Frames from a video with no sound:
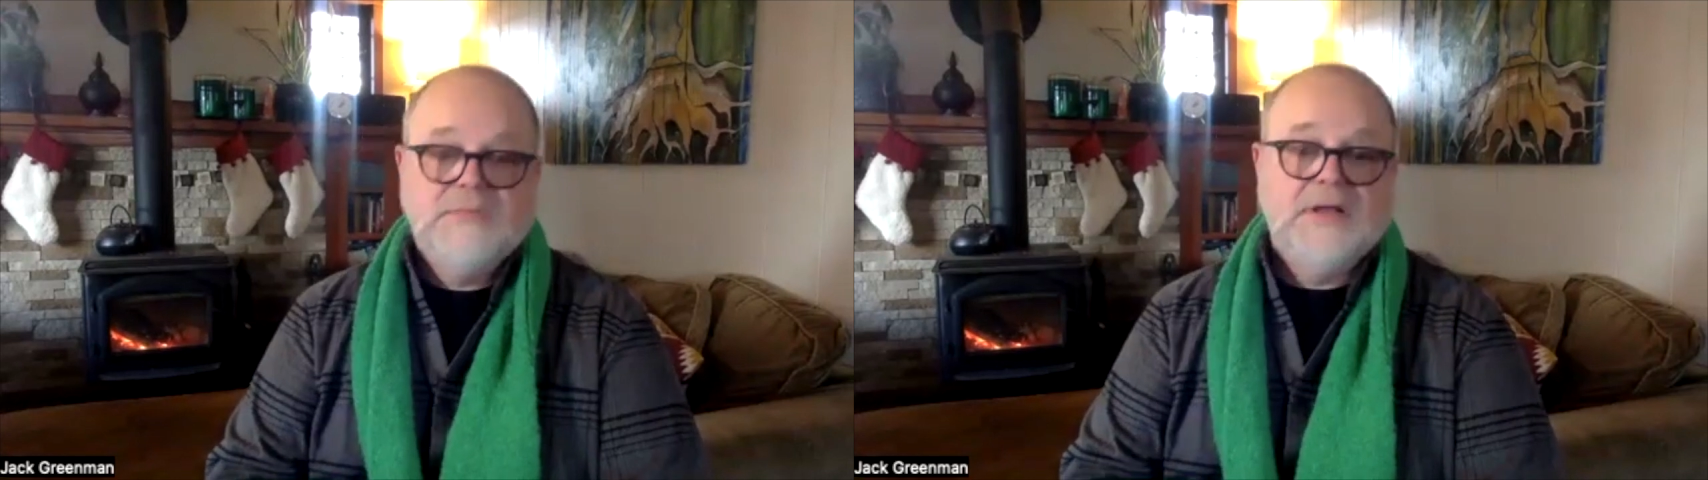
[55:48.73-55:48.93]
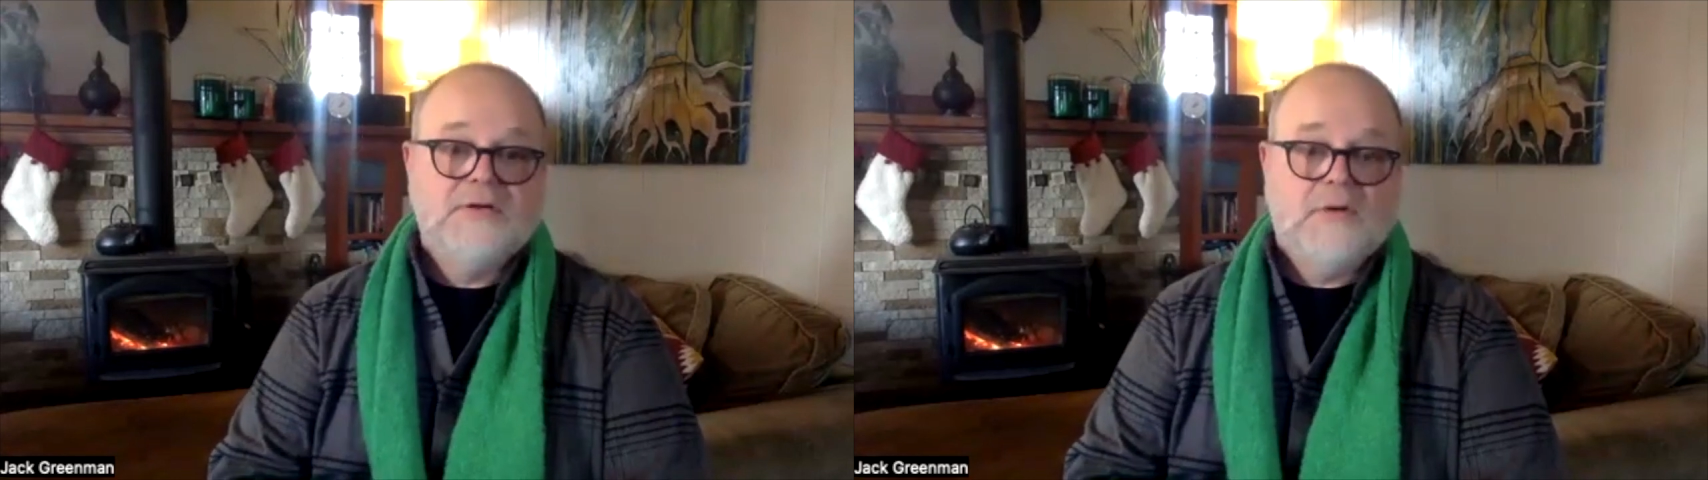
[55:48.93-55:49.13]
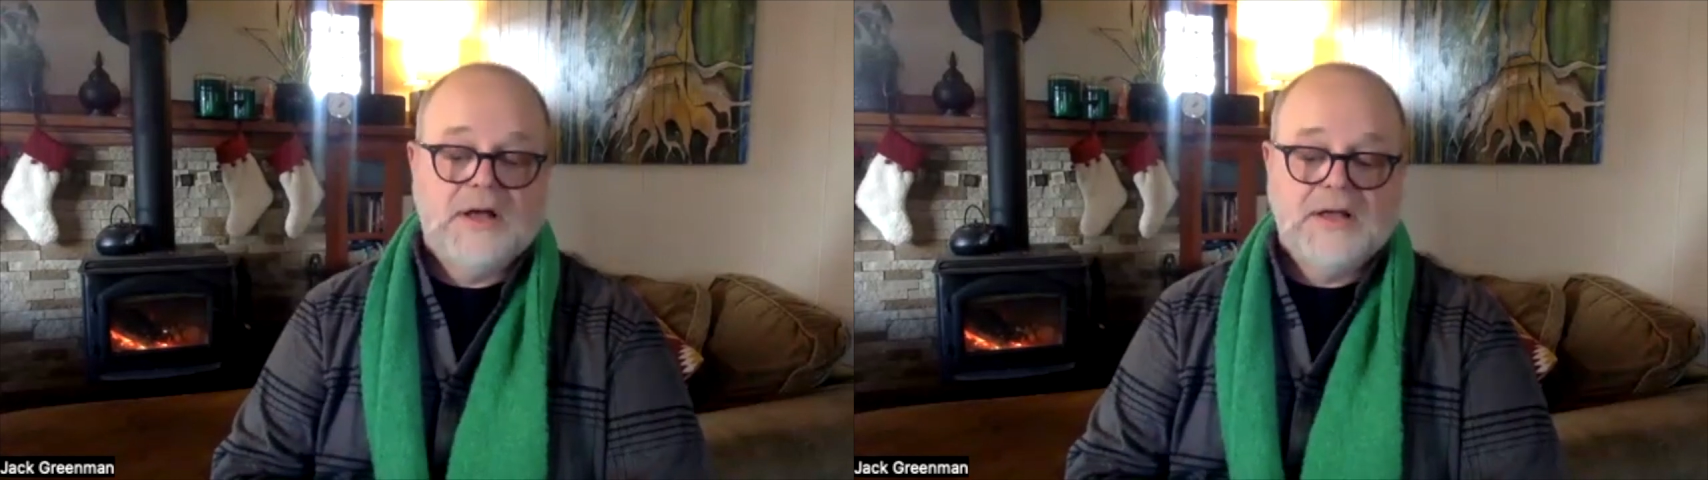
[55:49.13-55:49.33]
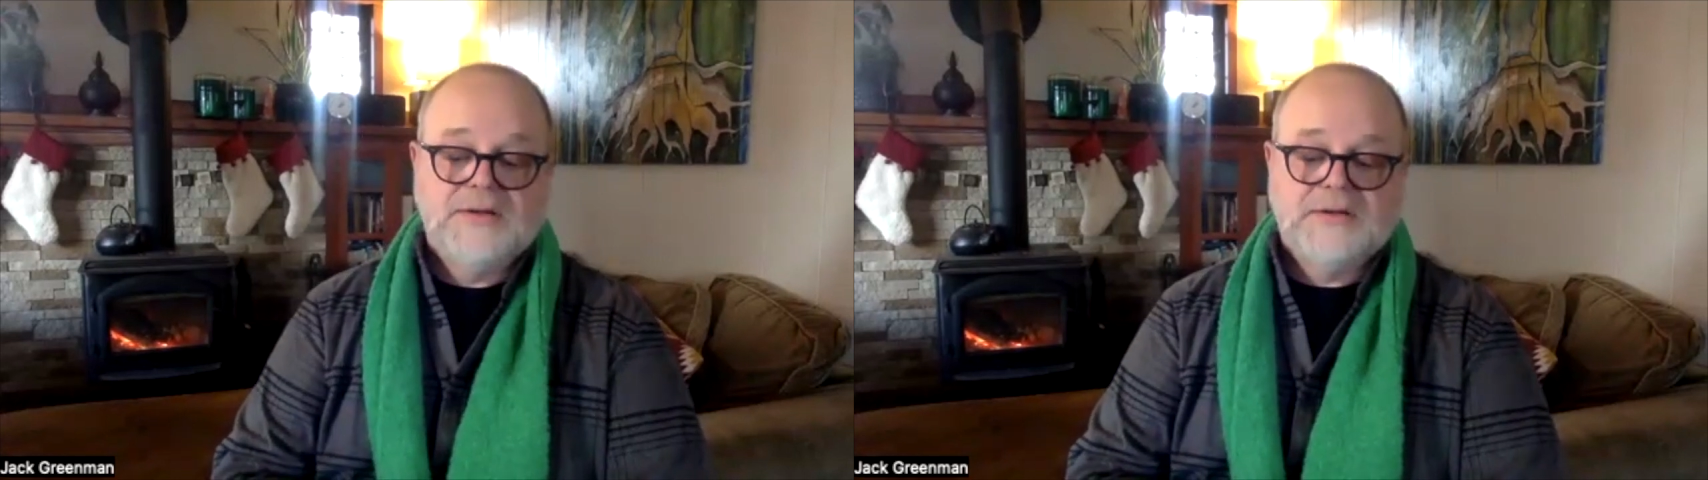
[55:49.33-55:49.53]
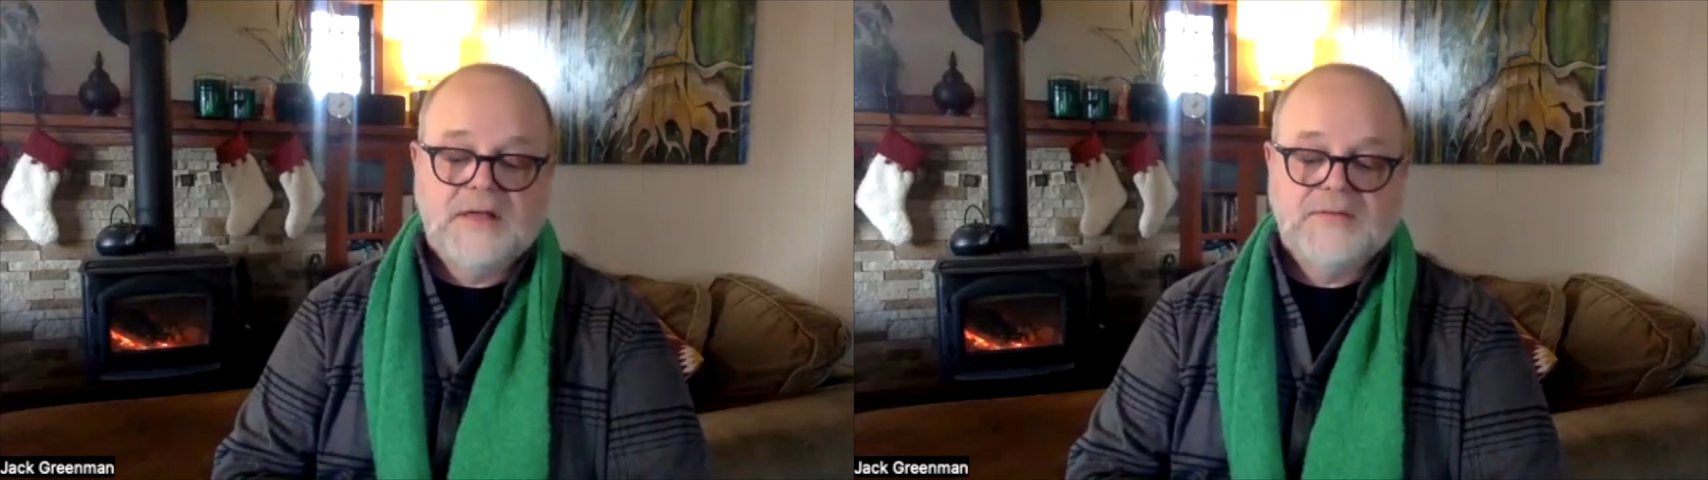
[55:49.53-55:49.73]
Inquired
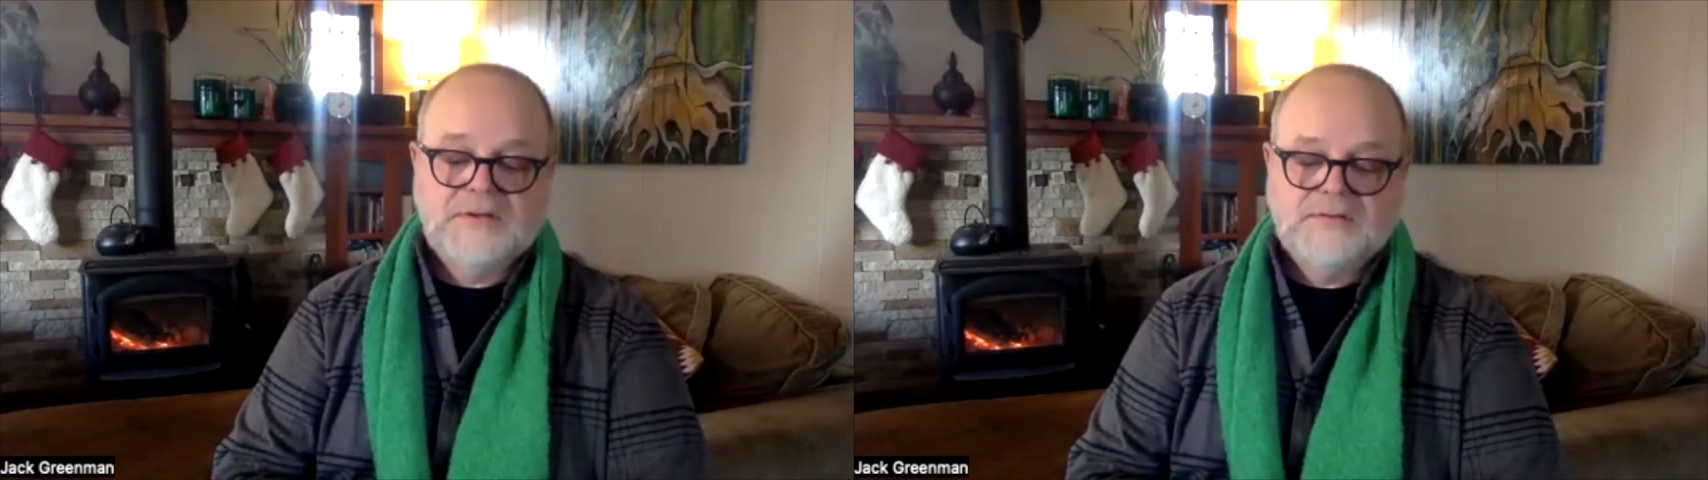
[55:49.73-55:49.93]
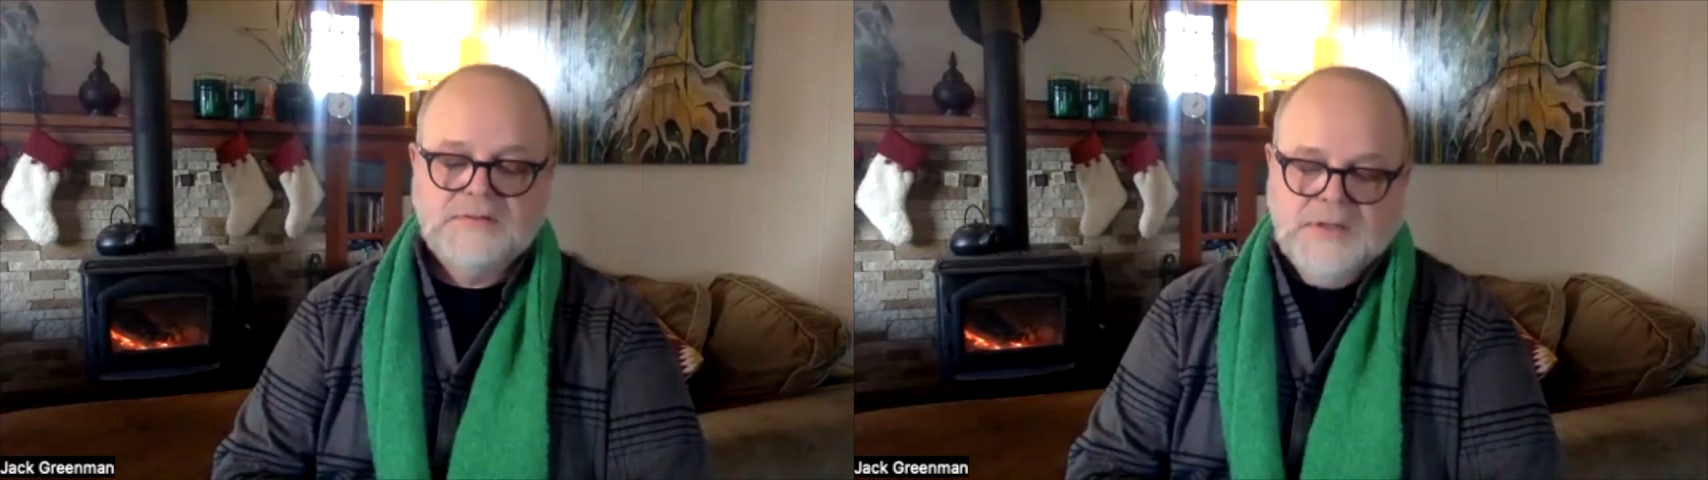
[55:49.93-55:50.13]
another.